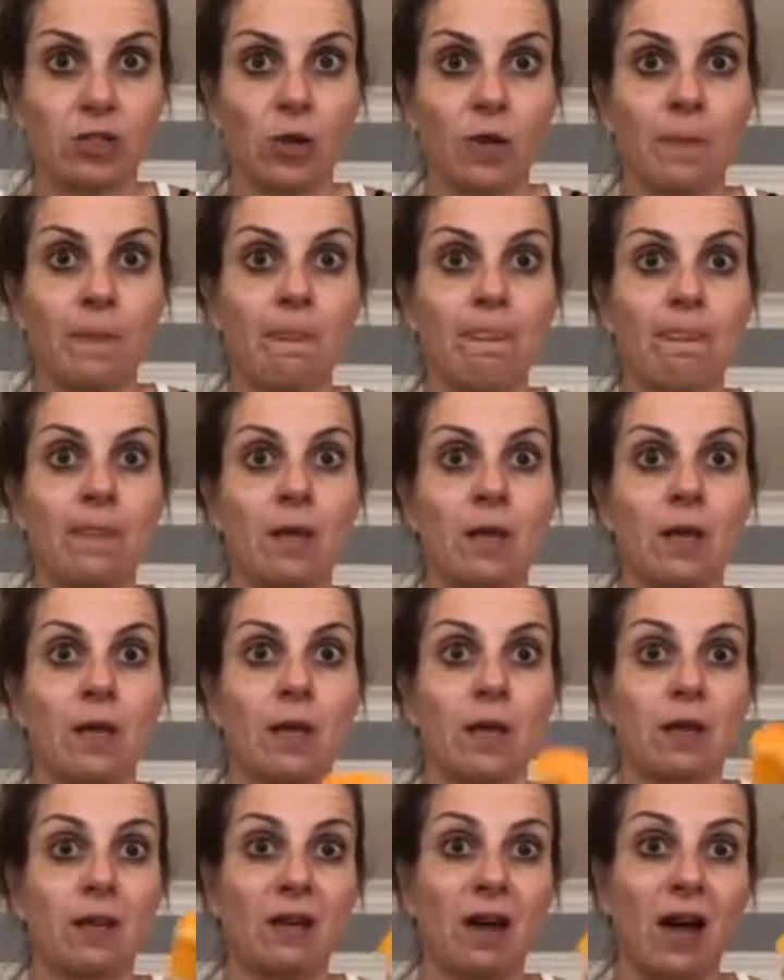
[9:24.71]
So
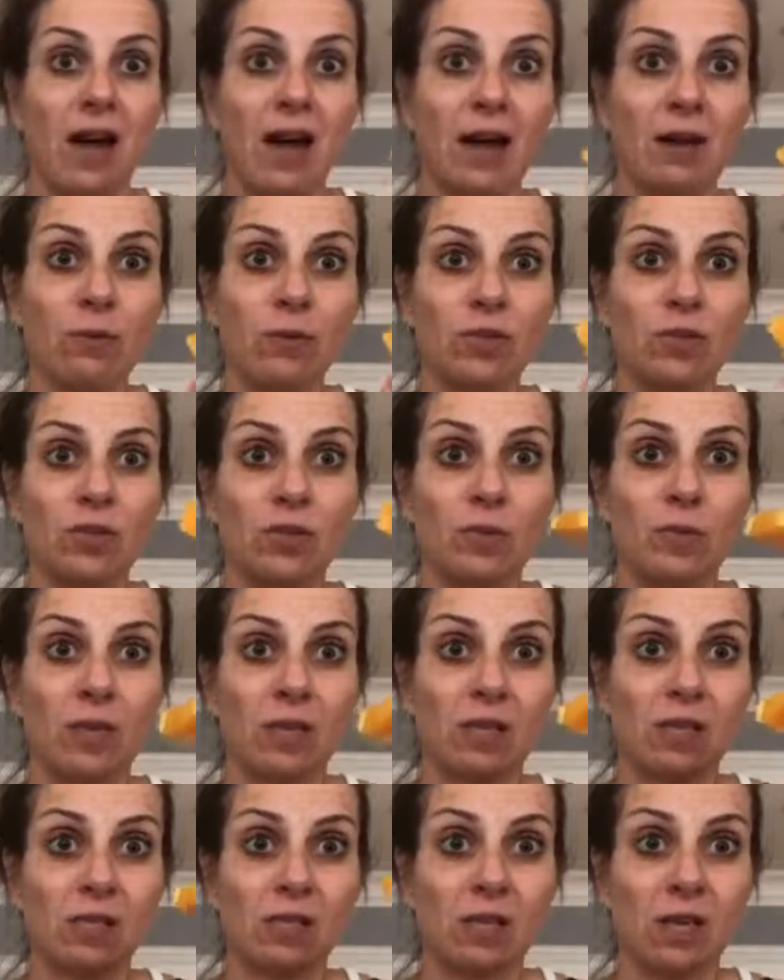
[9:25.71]
I would do
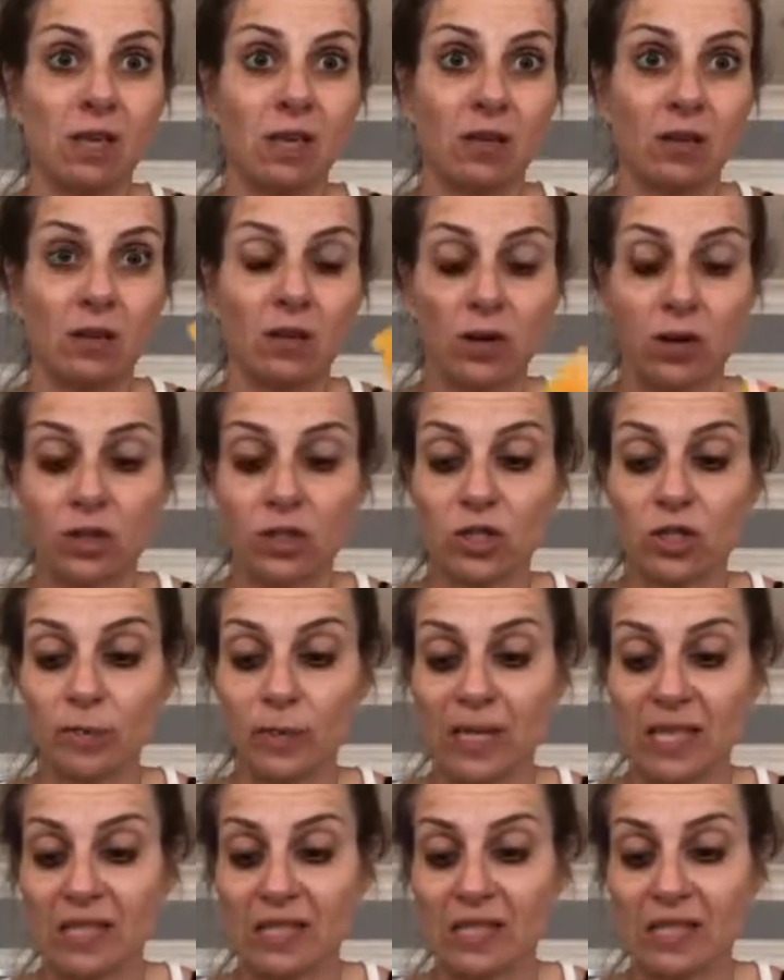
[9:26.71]
pieces like, you know, larger
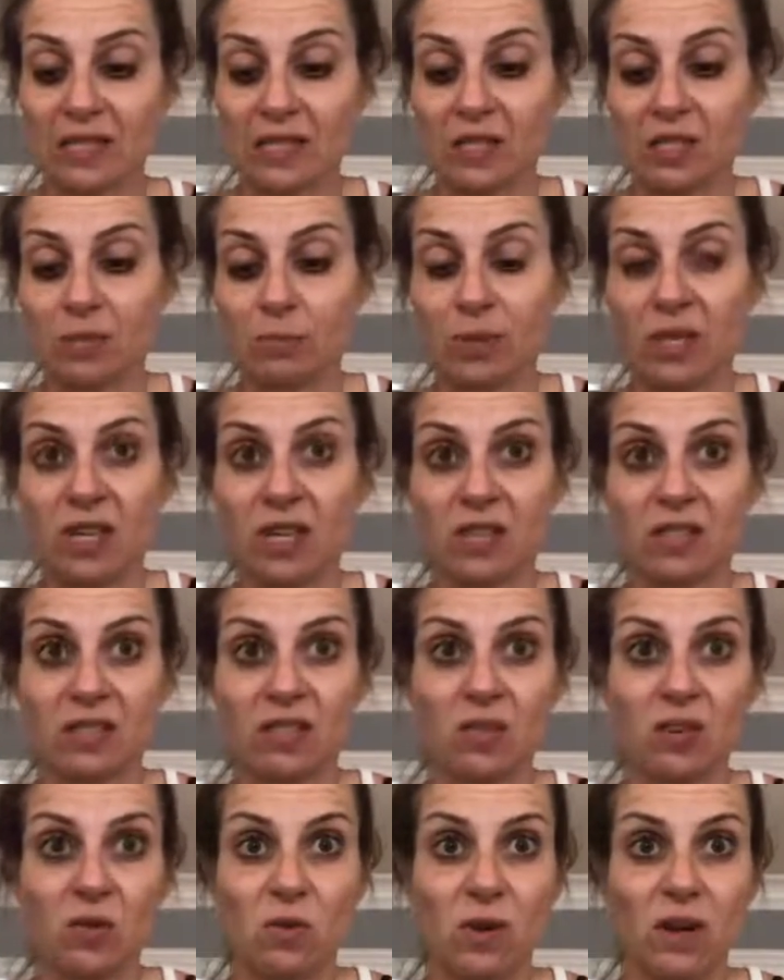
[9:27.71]
pieces,
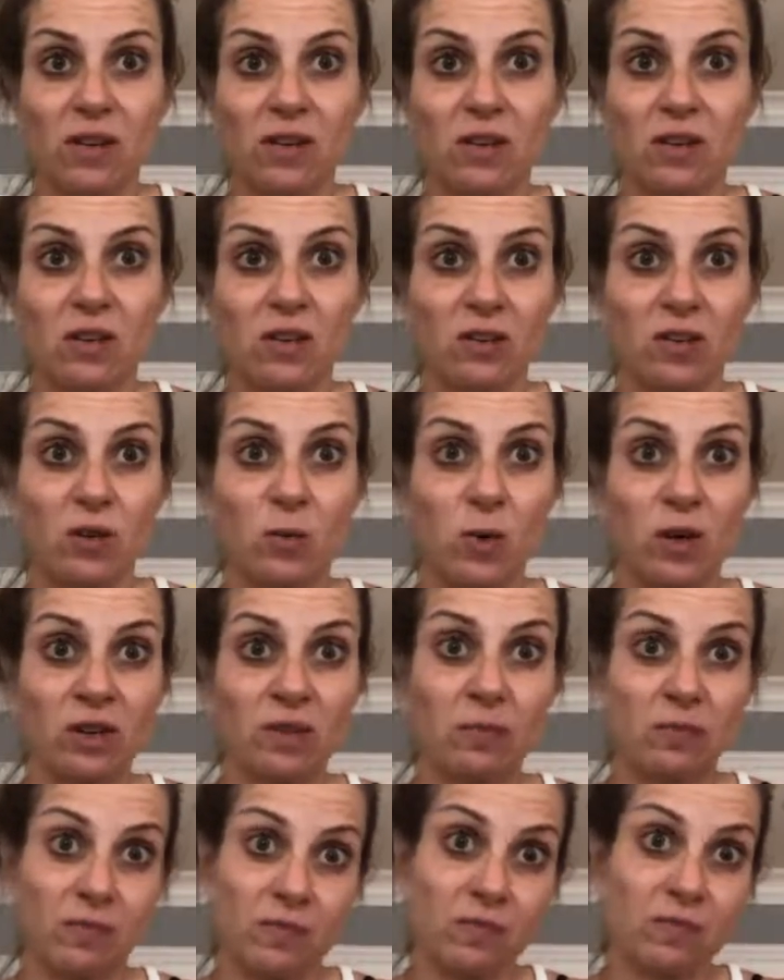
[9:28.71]
because you don't want, you know, you
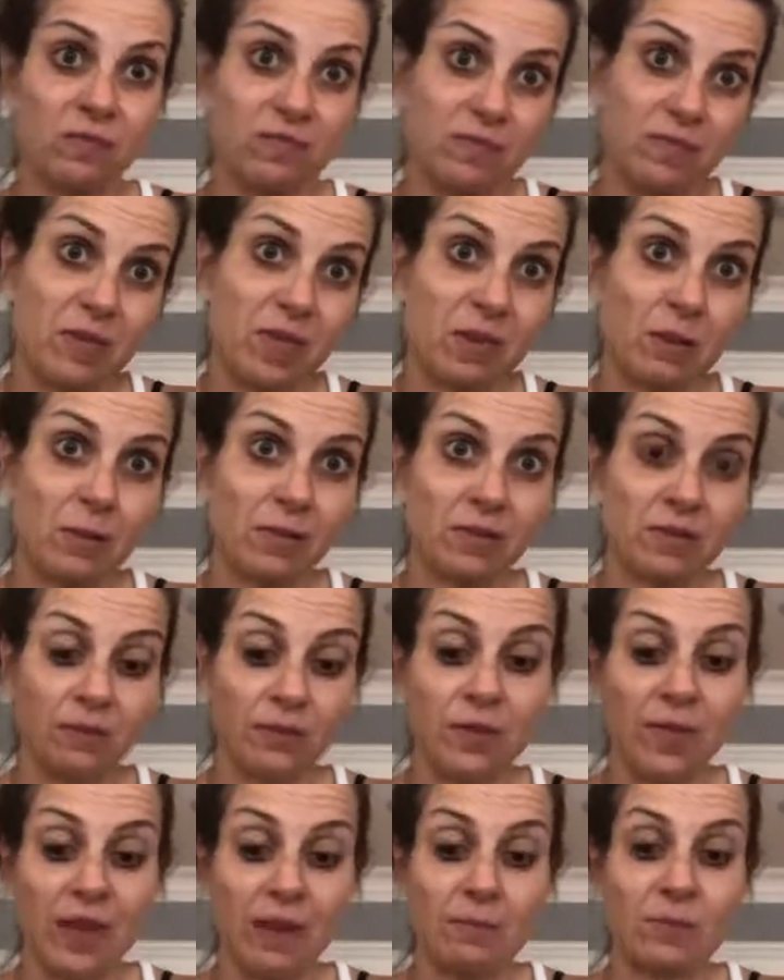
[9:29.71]
wanna be able
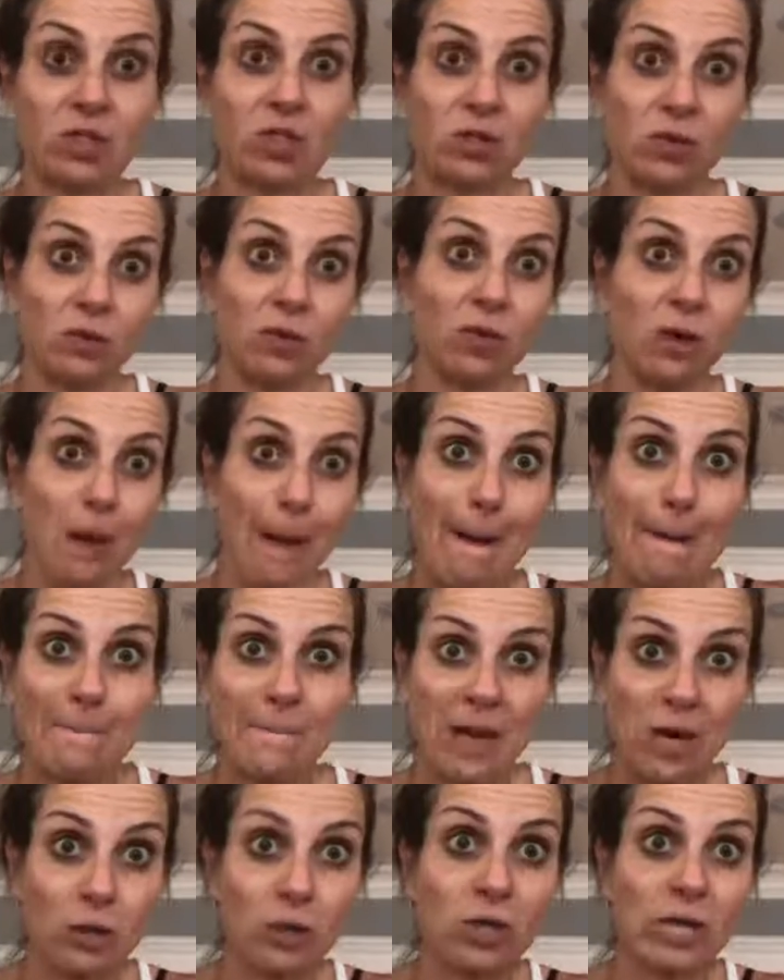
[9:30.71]
for them to
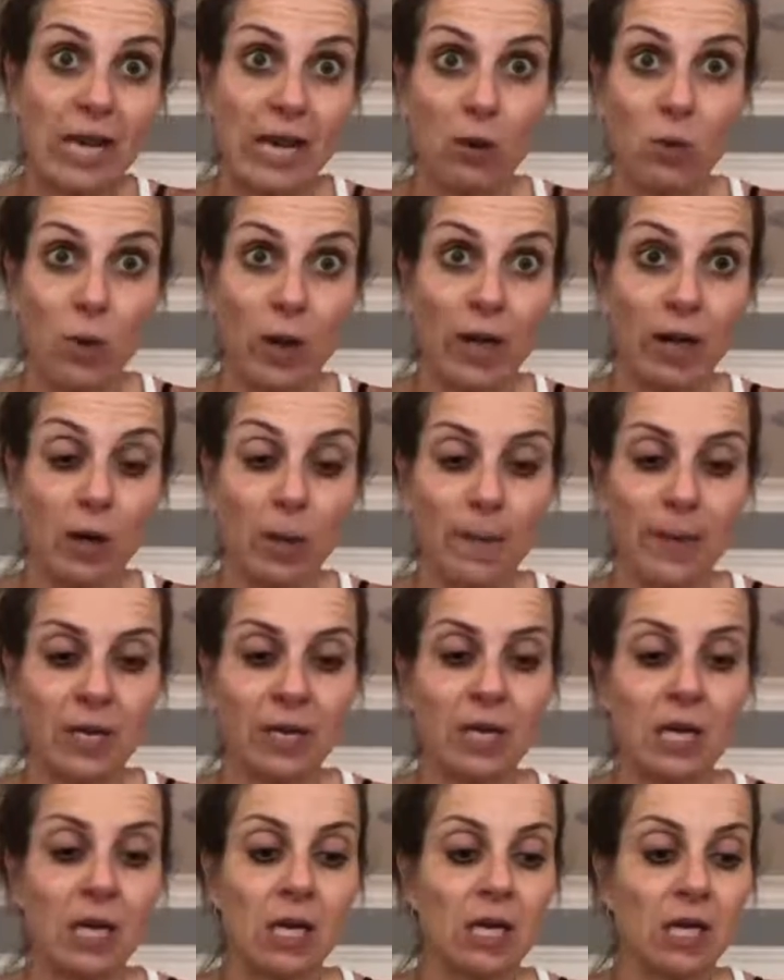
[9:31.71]
marinate well,
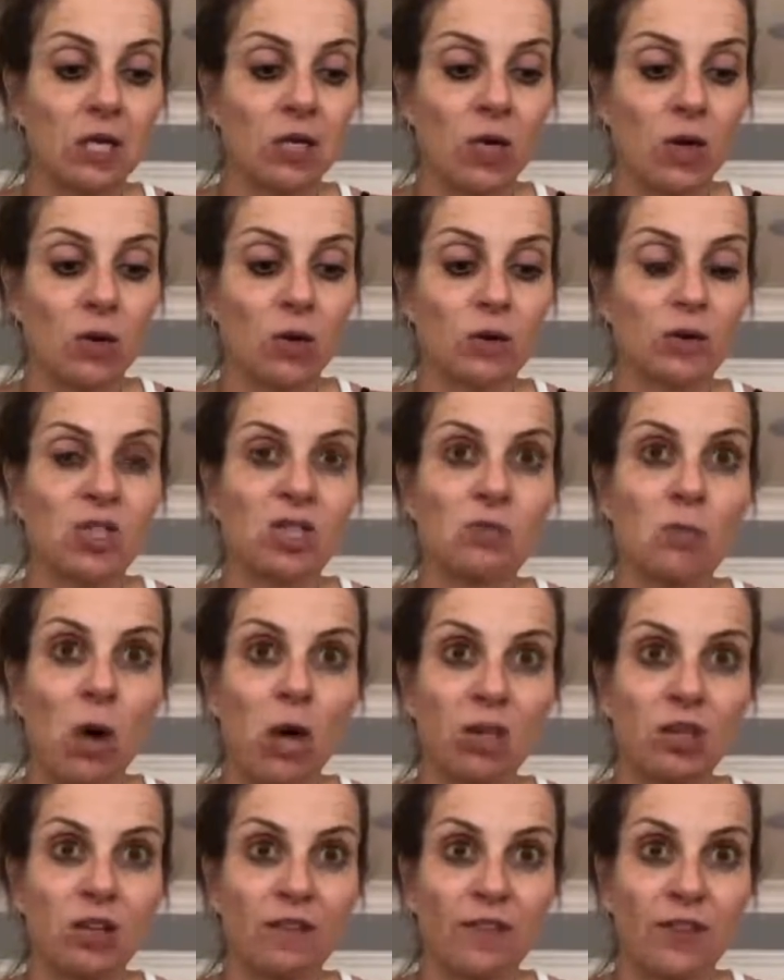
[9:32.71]
but, you know,
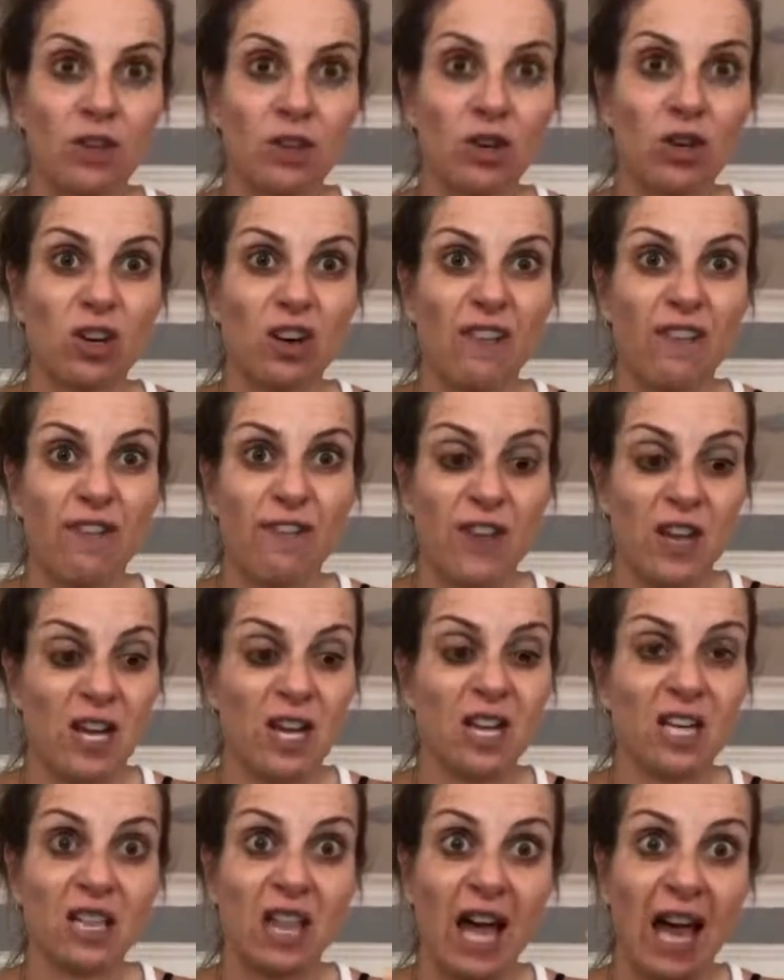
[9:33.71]
small enough that they're gonna fit
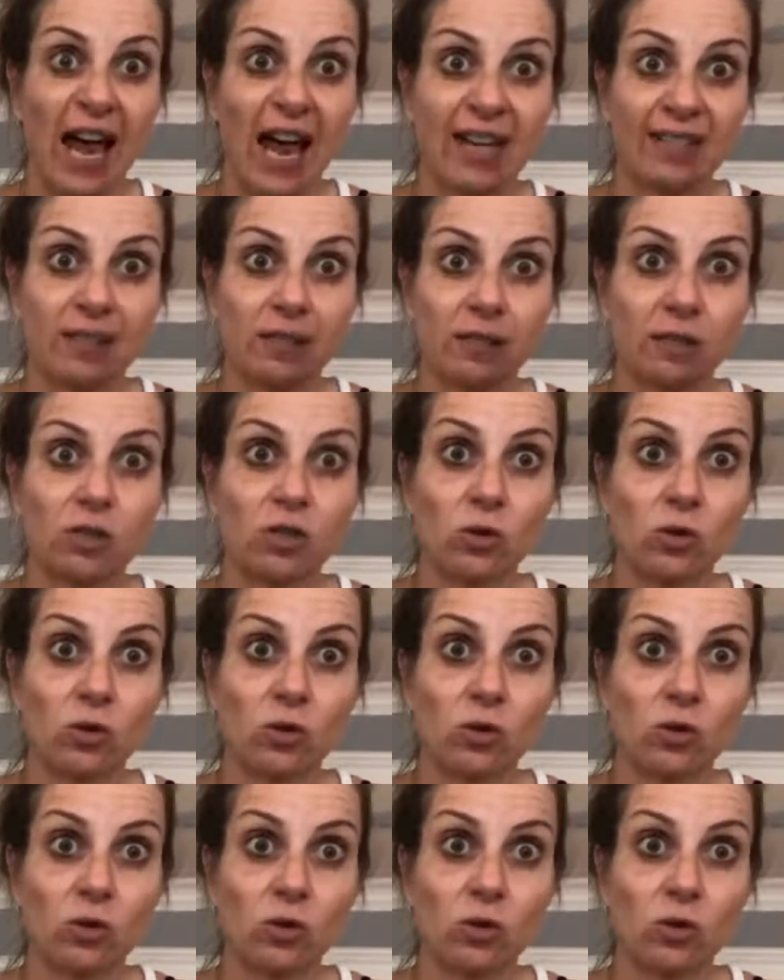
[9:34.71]
in a glass.